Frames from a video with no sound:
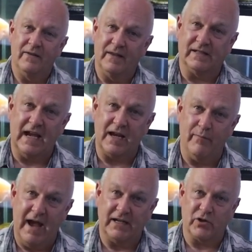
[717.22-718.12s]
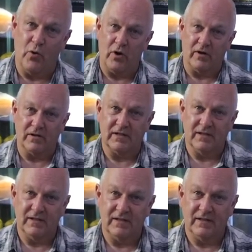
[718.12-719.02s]
the second bag's corners,
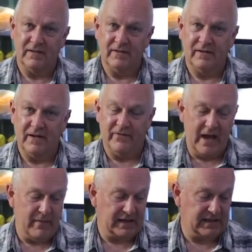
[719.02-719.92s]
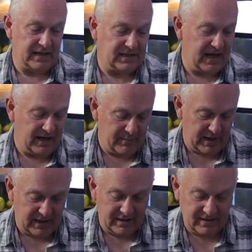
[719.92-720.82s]
if that makes sense to
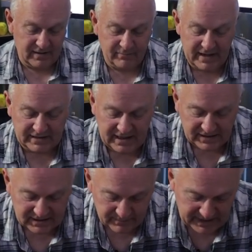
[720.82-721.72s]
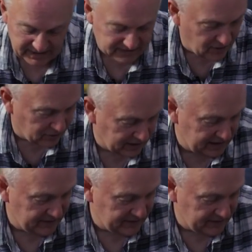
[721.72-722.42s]
anybody. It makes sense to me, totally.